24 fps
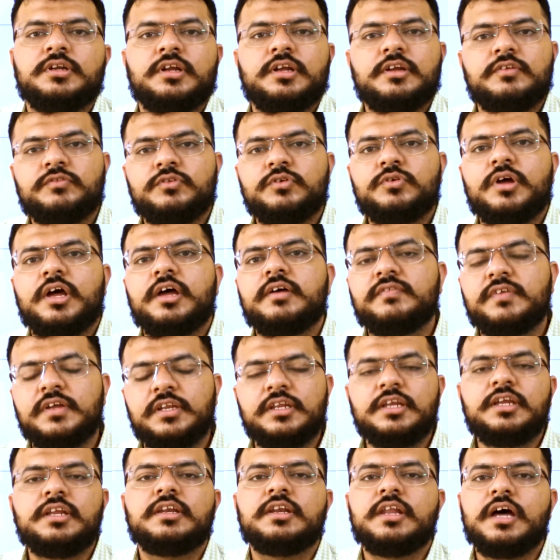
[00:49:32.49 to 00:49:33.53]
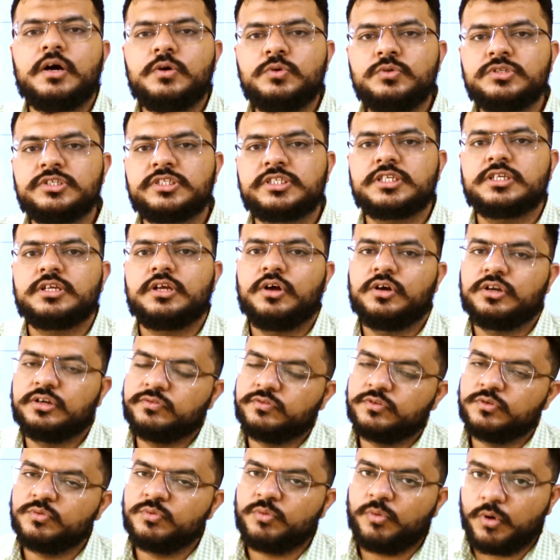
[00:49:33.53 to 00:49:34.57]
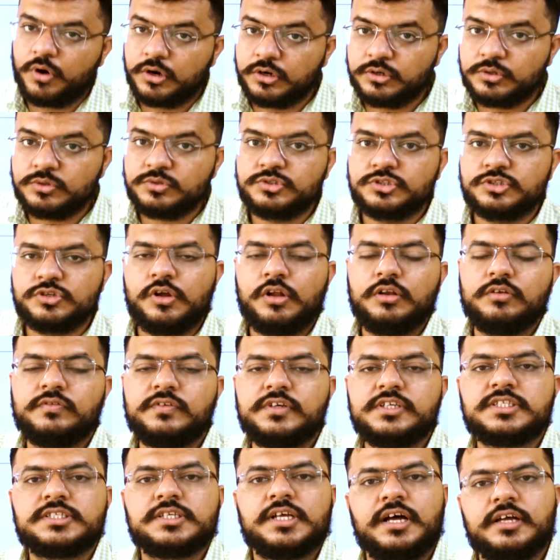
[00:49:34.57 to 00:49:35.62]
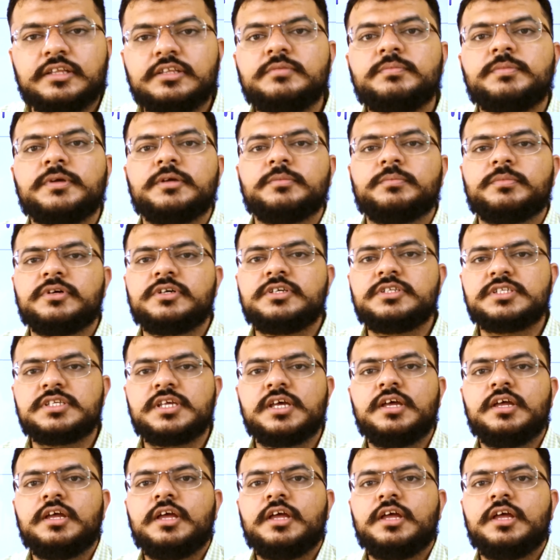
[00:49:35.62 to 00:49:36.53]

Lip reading: If you have any doubts or if you want to solve us other papers,